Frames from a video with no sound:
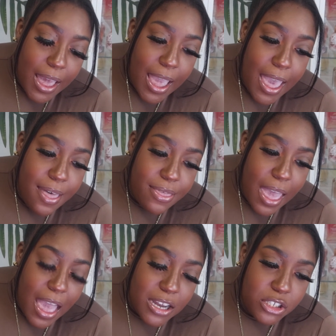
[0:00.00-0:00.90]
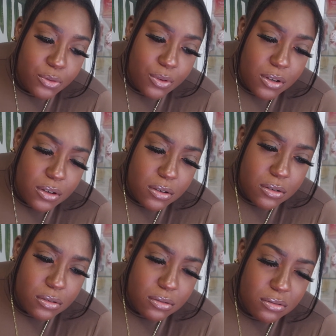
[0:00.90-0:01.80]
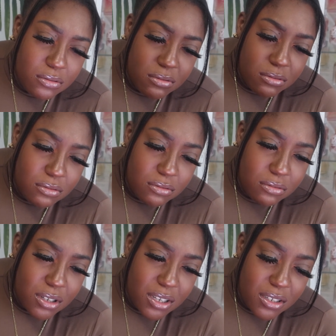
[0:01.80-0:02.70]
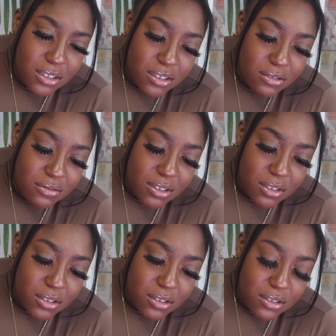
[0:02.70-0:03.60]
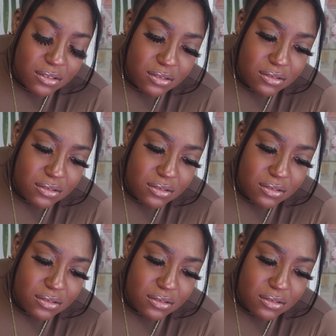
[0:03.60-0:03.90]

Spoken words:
And the actual, how does it do this?